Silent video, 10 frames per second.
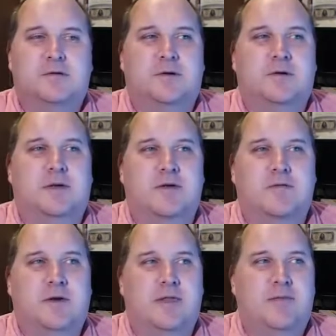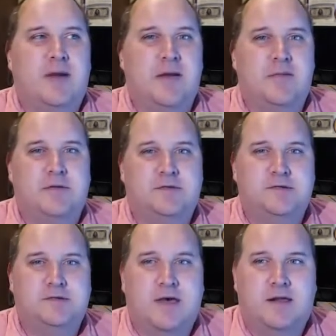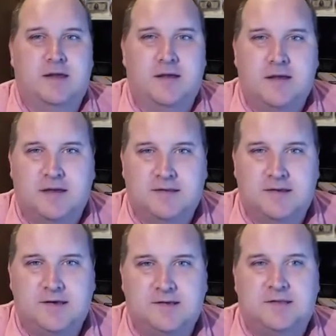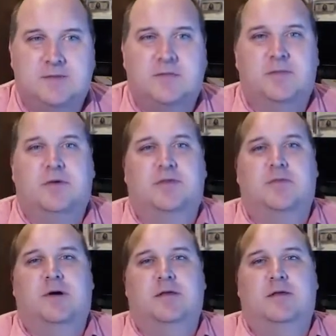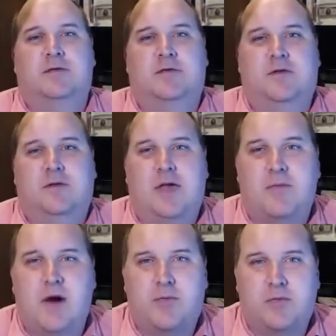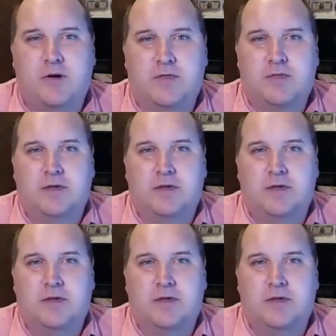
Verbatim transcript: don't give away the baby, but just kind of tease them with what you came up with